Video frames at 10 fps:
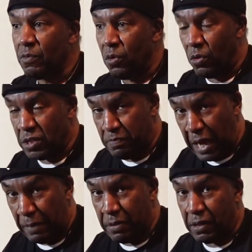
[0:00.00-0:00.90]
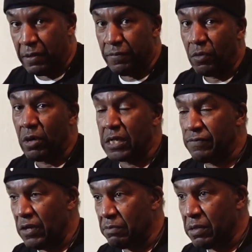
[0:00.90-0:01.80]
or it's popping, or it's
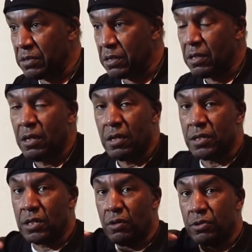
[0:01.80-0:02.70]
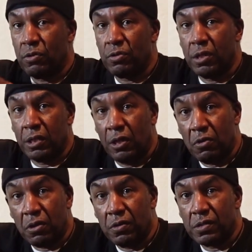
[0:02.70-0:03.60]
funk music. So the
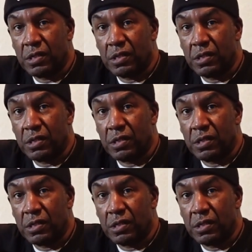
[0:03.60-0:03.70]
locals